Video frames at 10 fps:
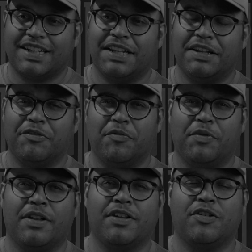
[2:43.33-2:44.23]
that
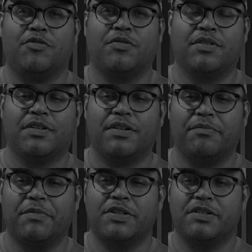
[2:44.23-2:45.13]
one of the core
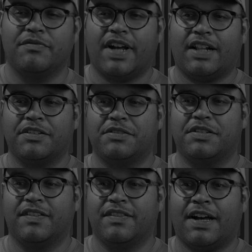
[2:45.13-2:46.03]
mission
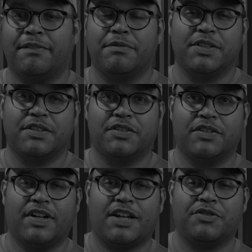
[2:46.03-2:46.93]
values of the Optimist
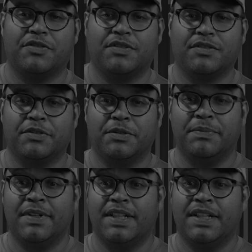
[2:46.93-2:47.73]
International Group